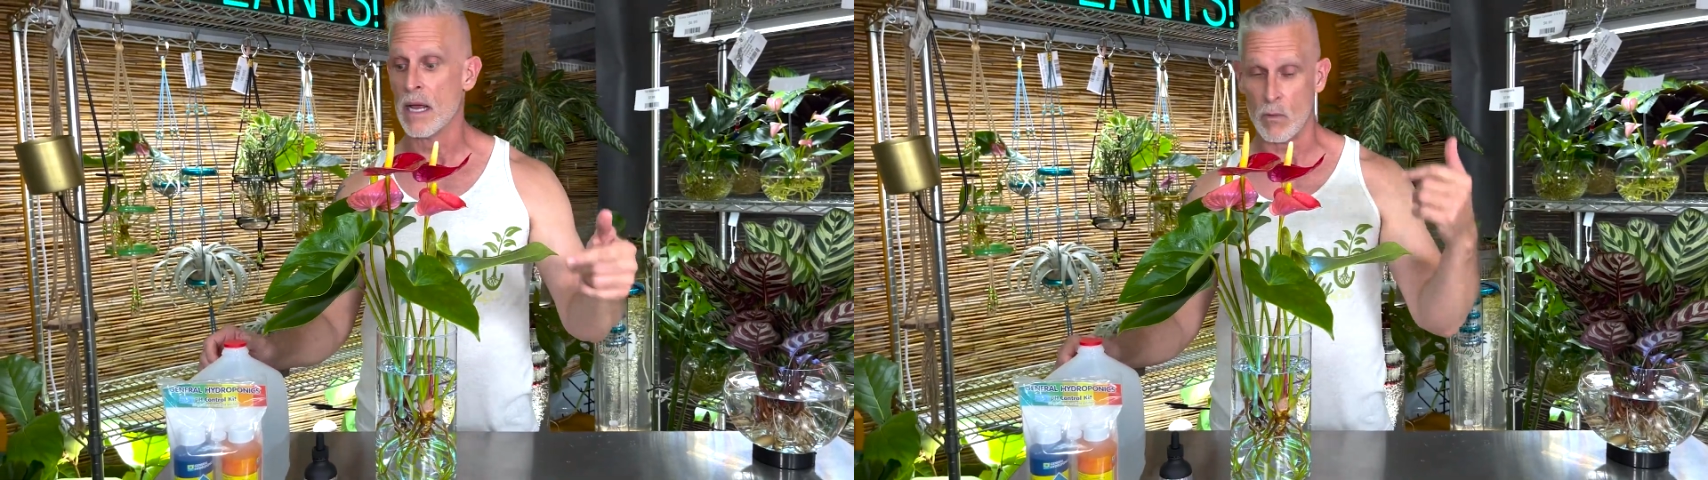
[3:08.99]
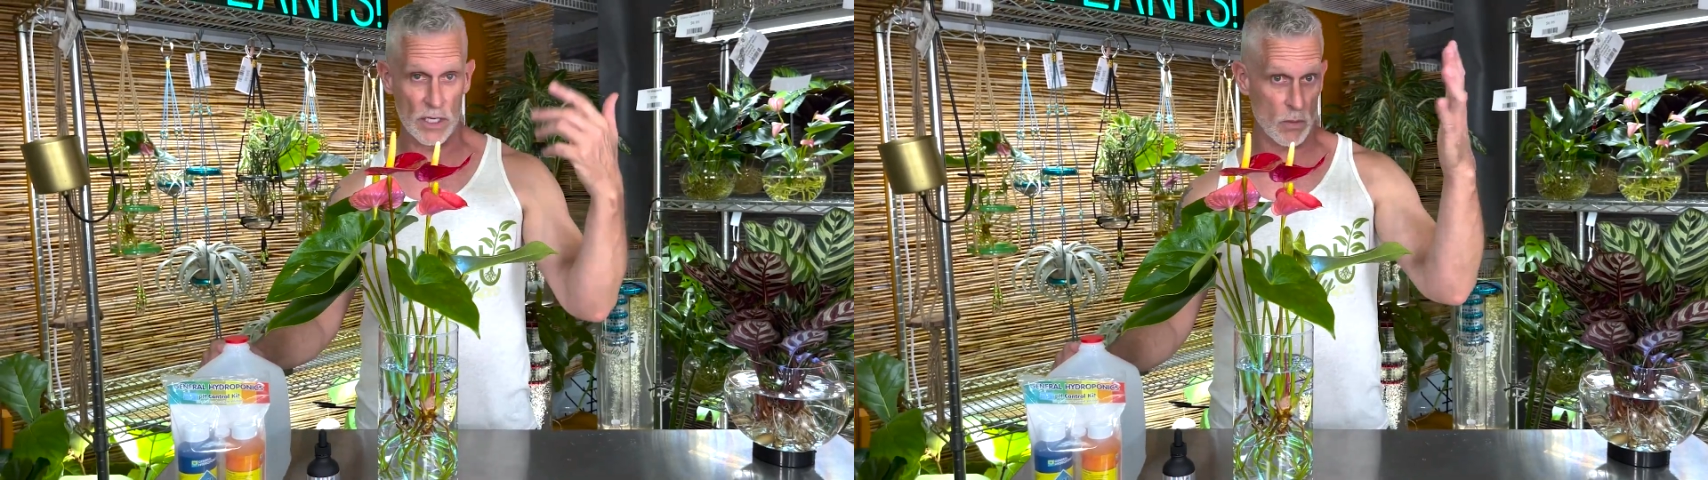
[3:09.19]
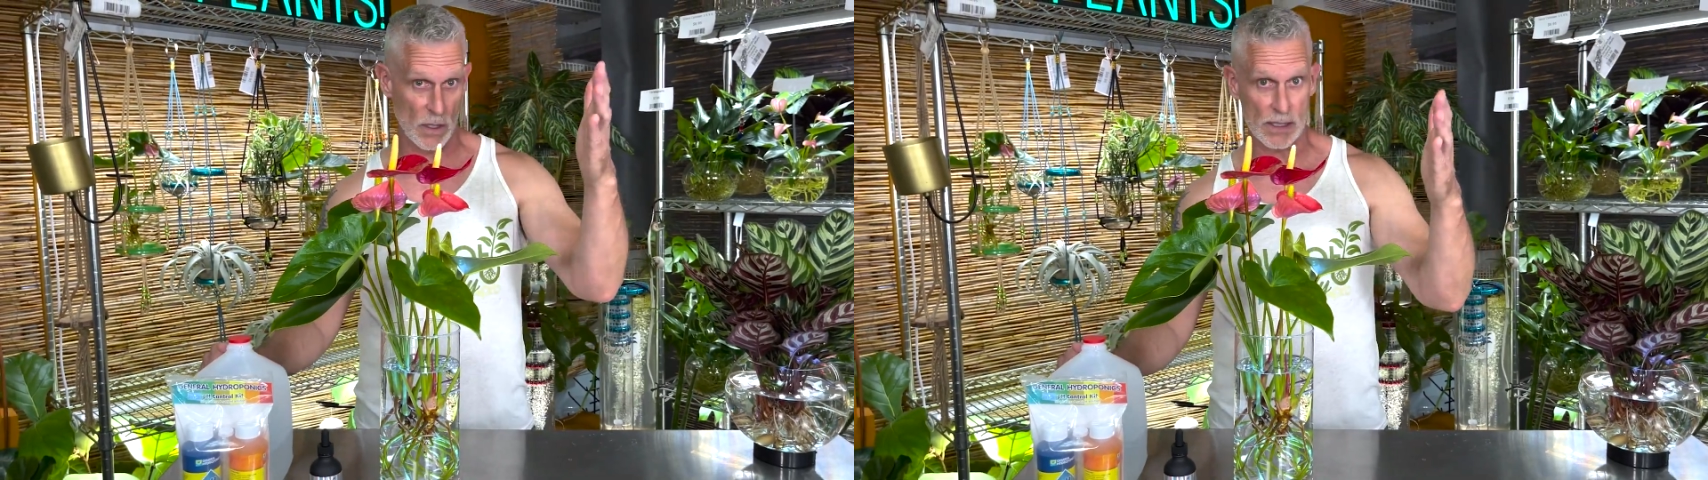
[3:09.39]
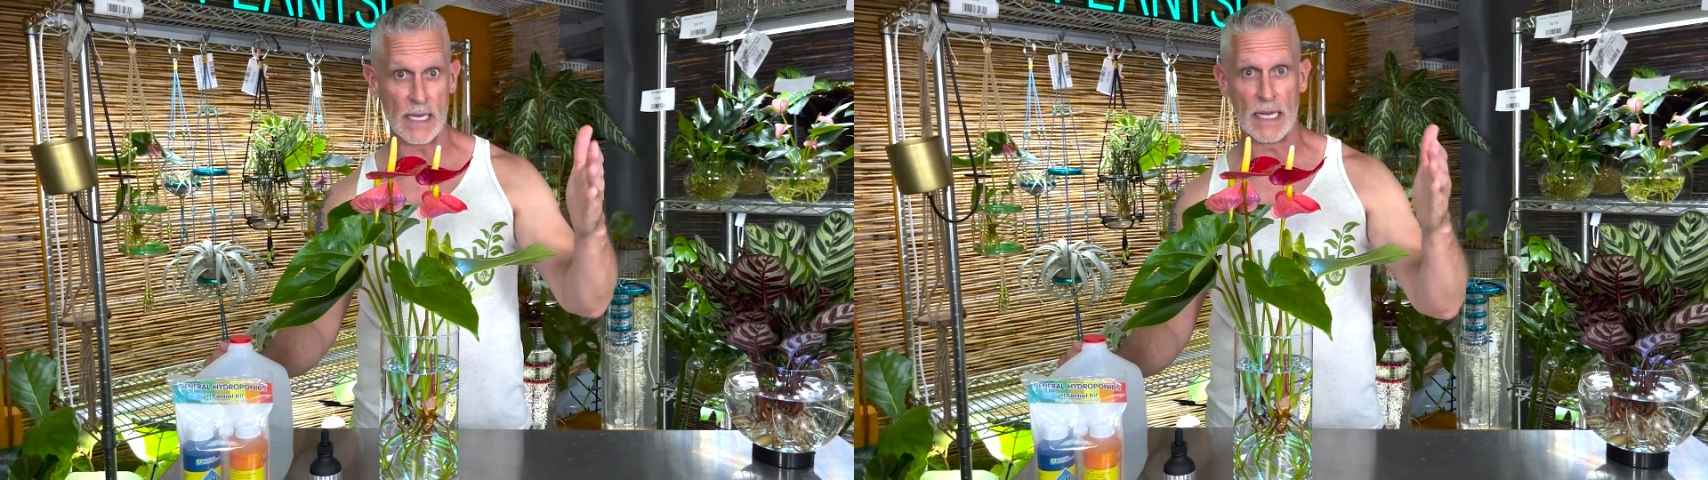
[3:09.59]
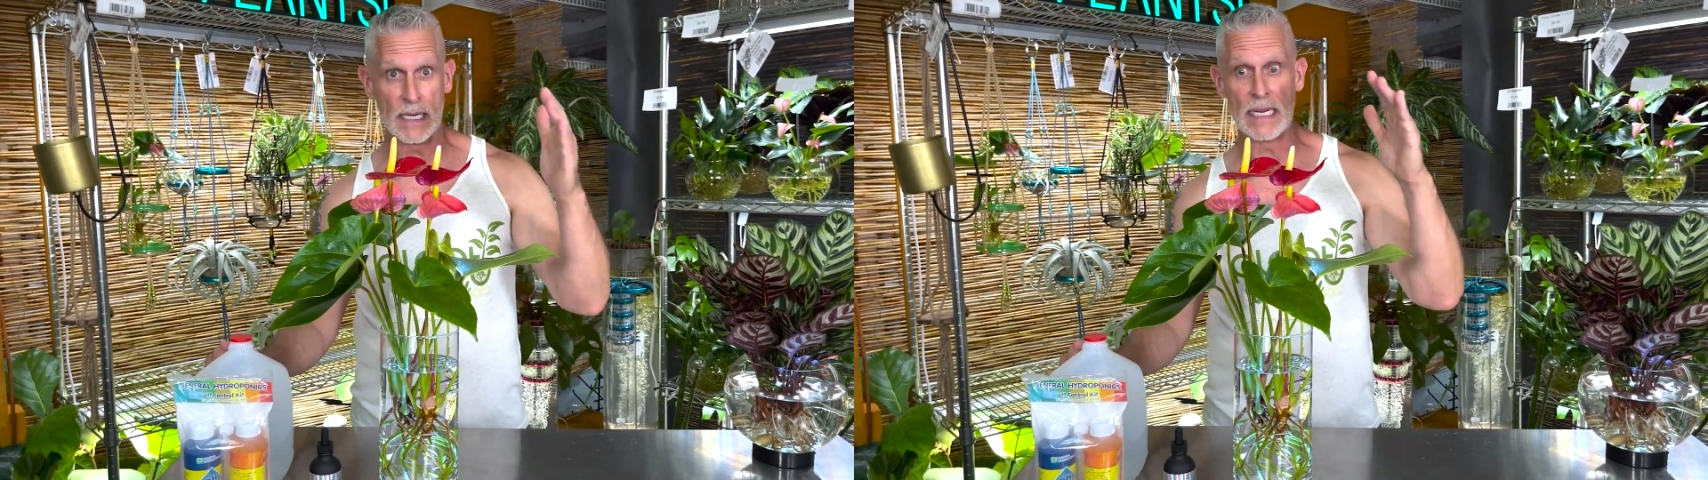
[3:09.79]
which once
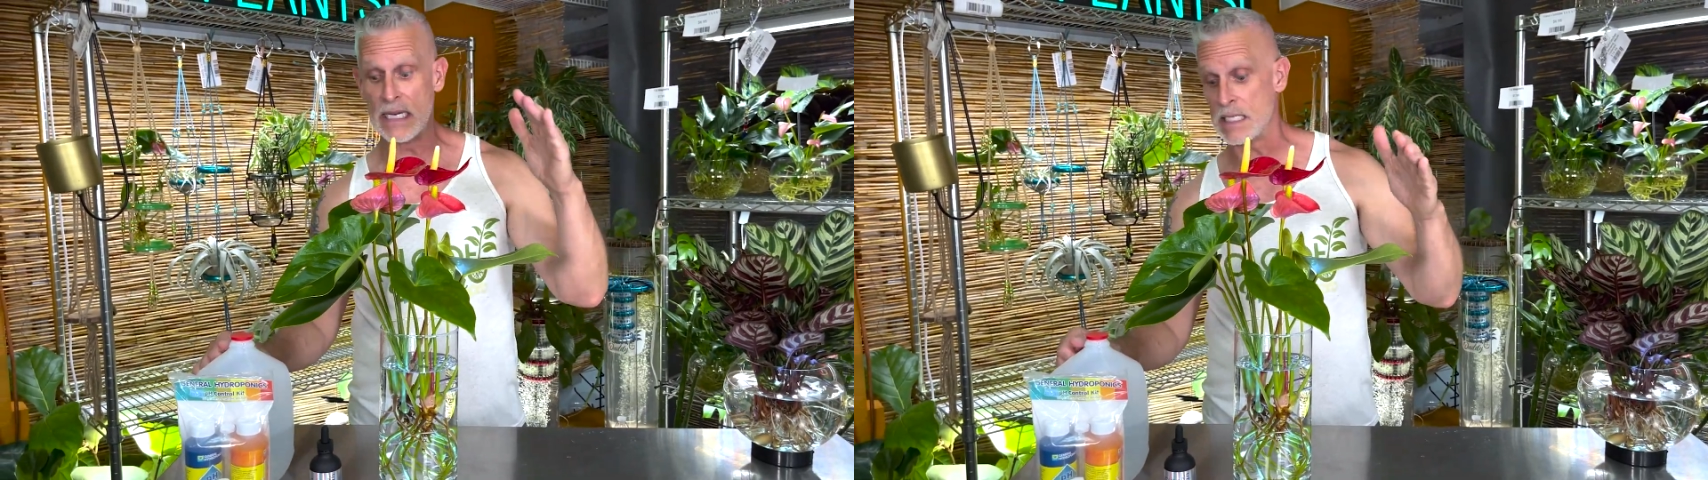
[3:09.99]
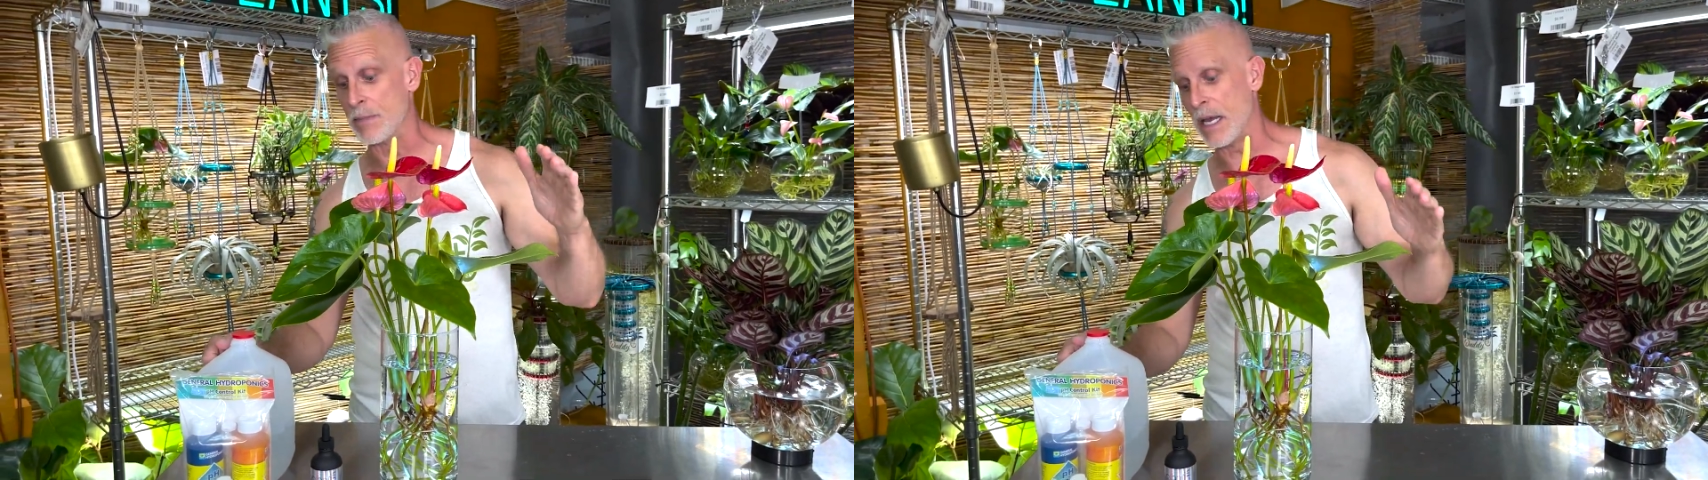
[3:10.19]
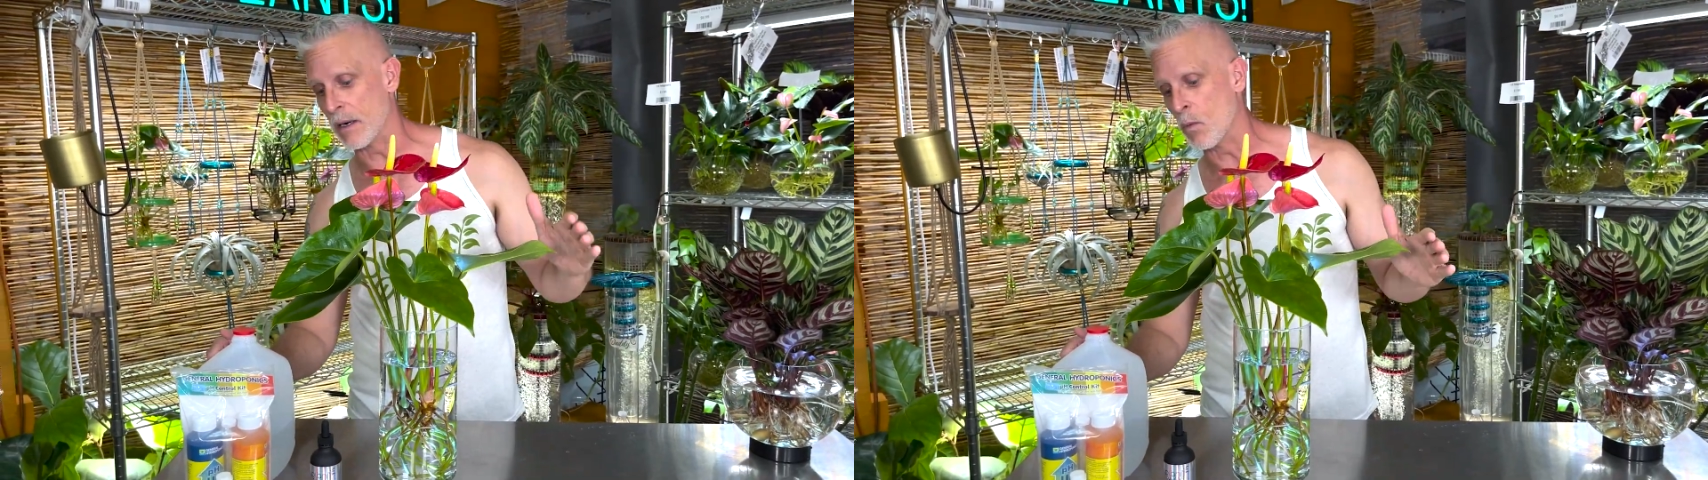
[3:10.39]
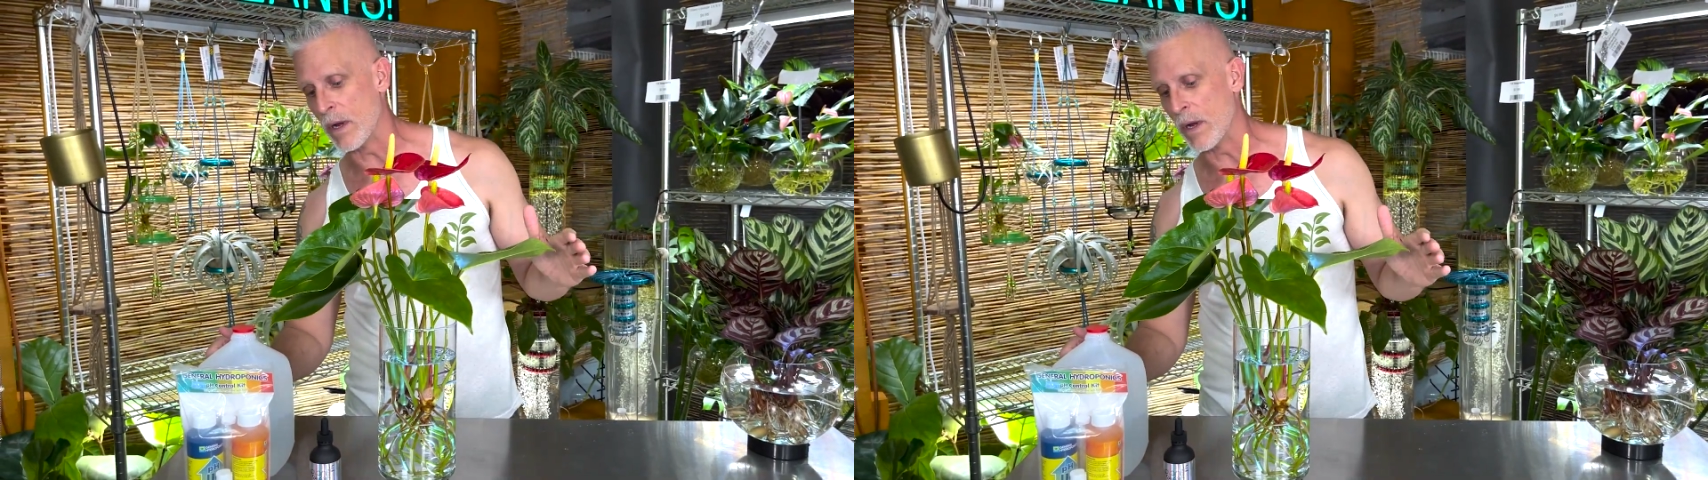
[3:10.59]
again needs to be on a